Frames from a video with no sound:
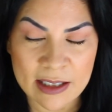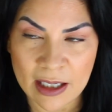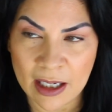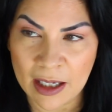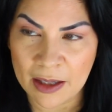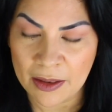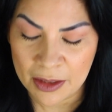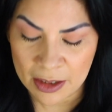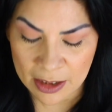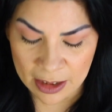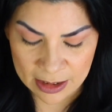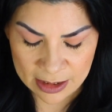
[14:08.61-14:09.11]
I
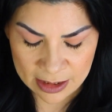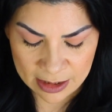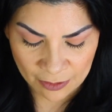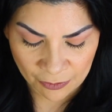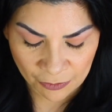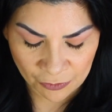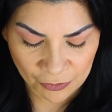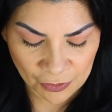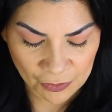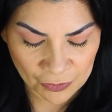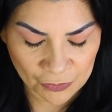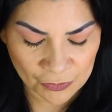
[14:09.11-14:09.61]
think it's the
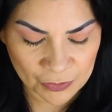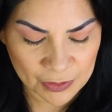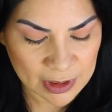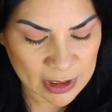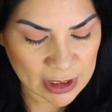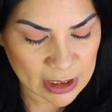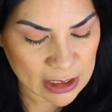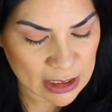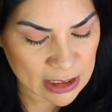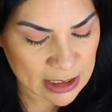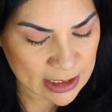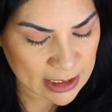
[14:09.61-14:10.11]

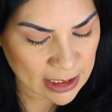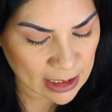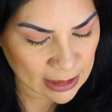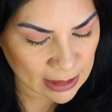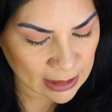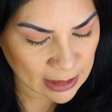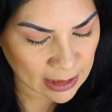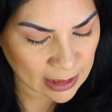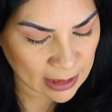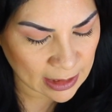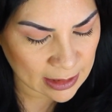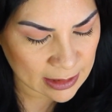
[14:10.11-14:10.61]
15
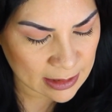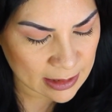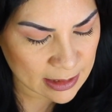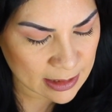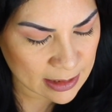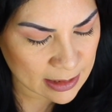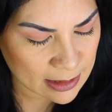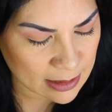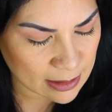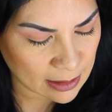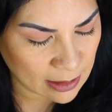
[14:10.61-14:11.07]
seconds,